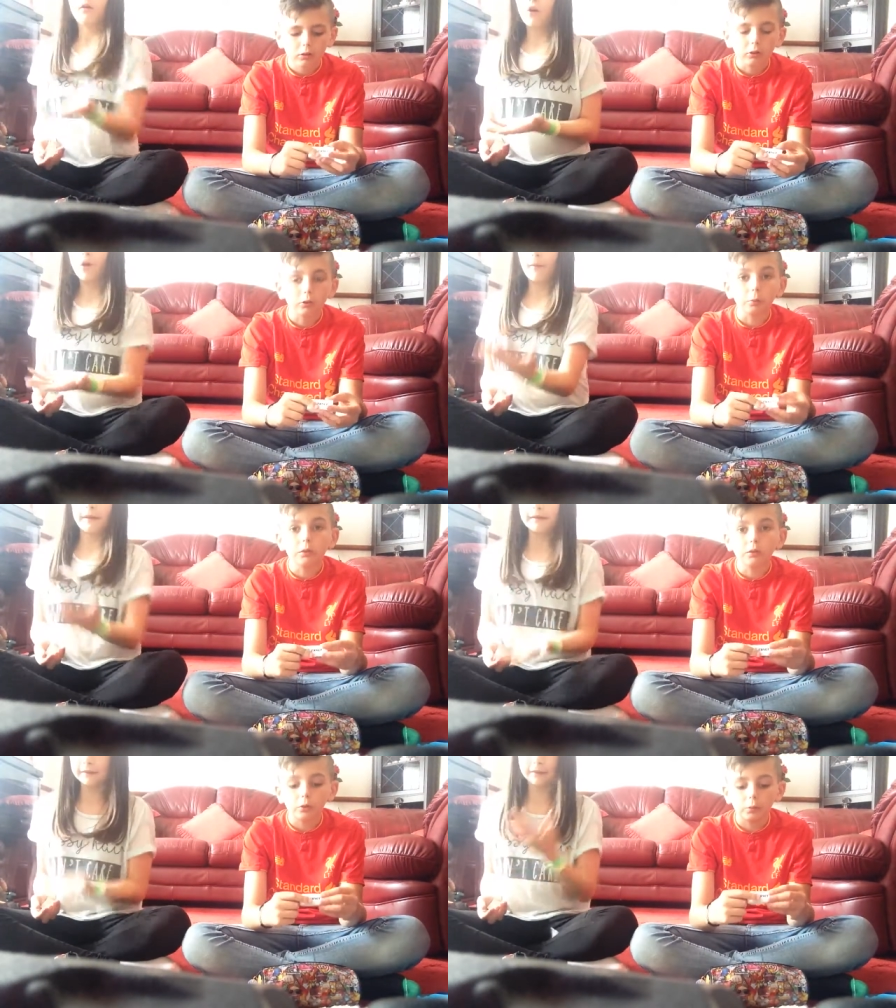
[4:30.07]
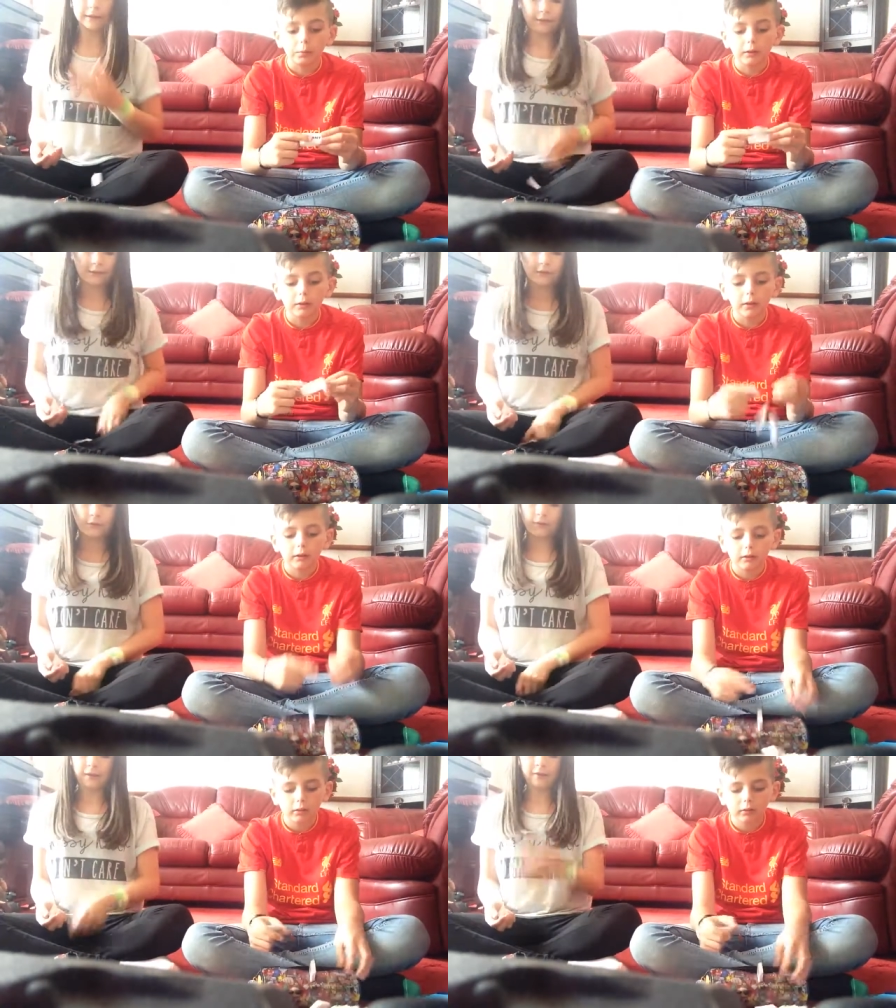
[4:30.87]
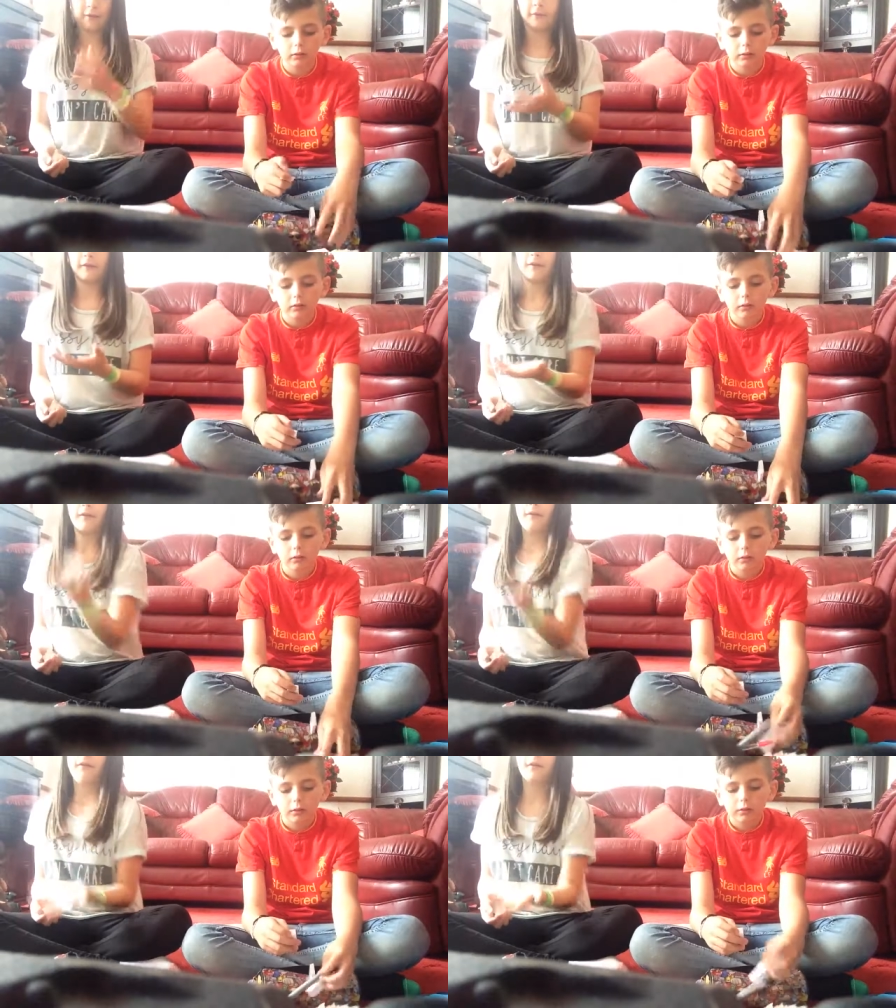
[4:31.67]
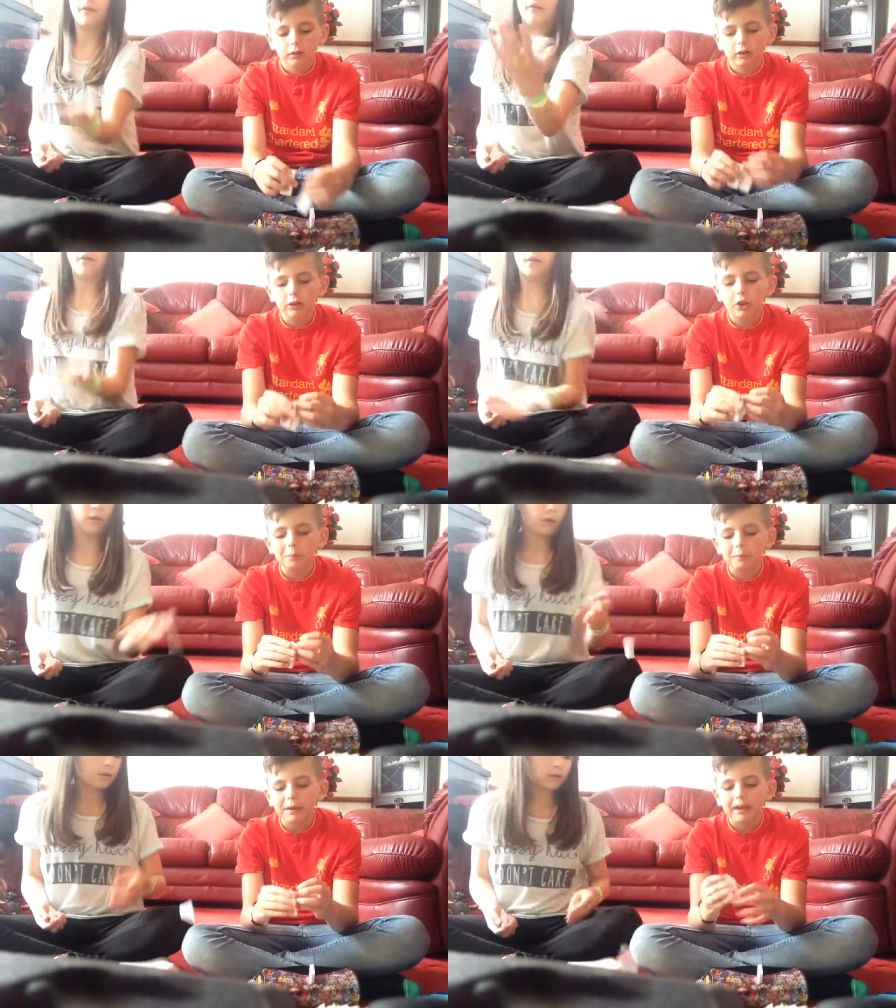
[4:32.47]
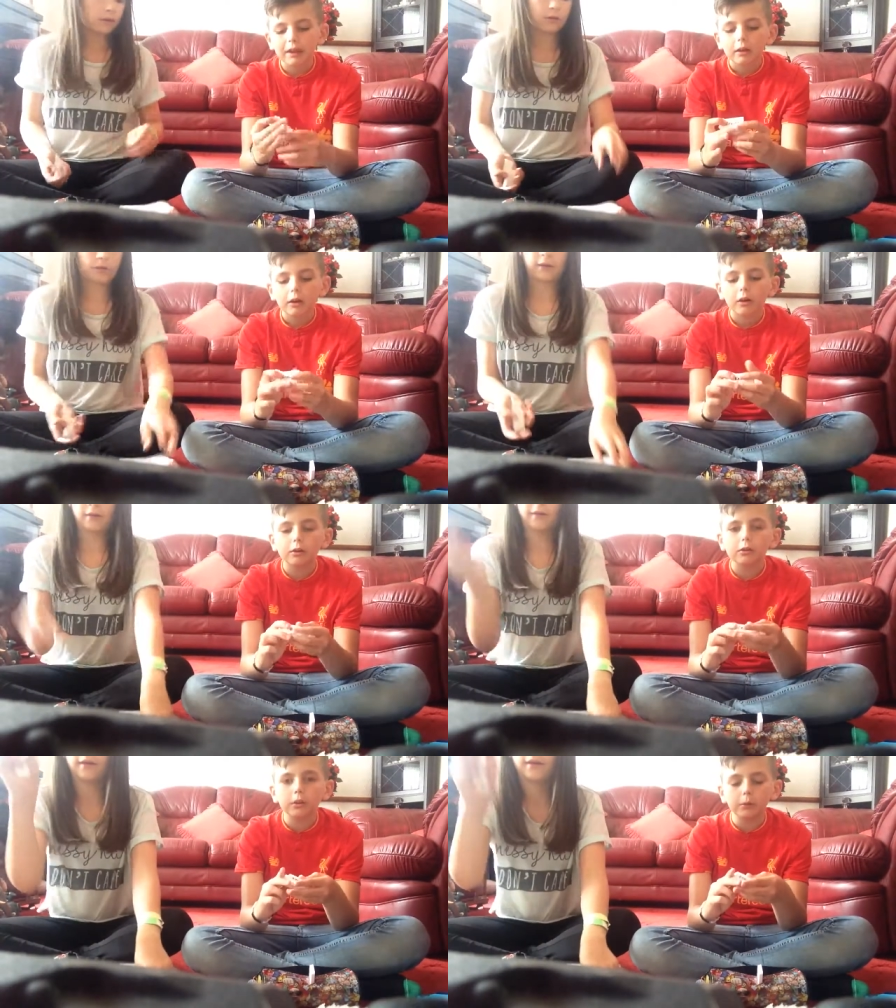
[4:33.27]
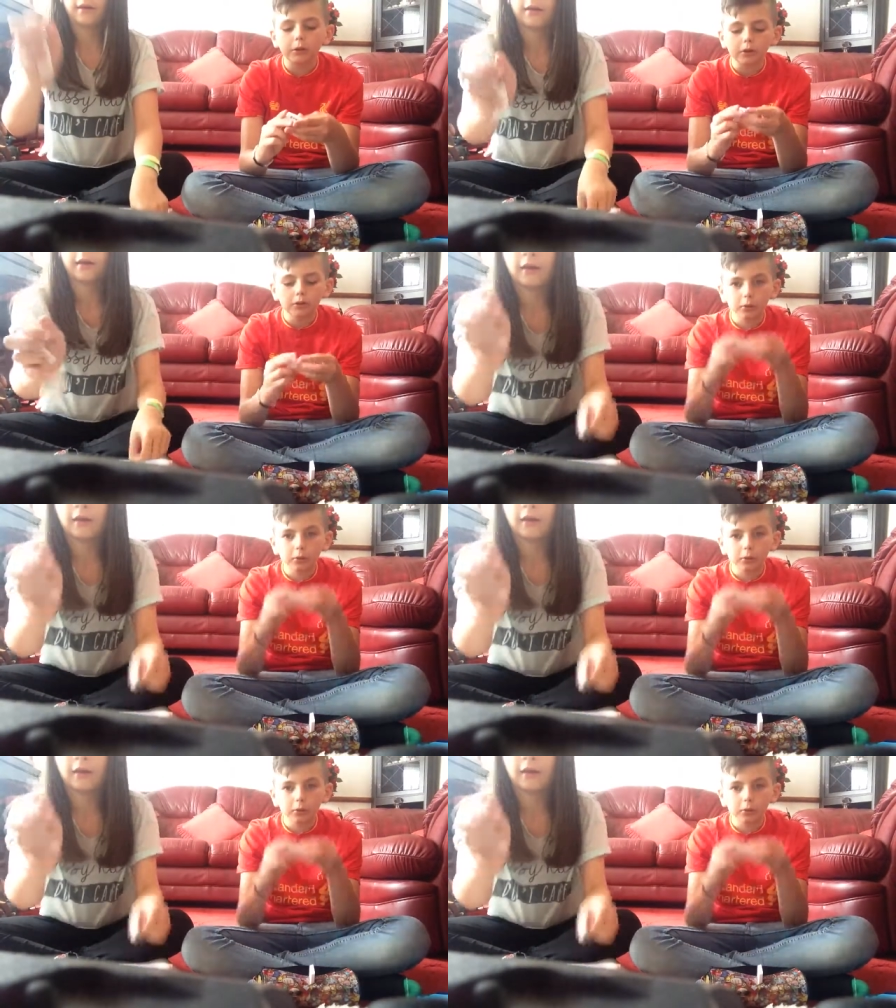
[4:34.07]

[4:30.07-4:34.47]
Comment. Stupid, yeah. They're stupid. Stupid. Also, we got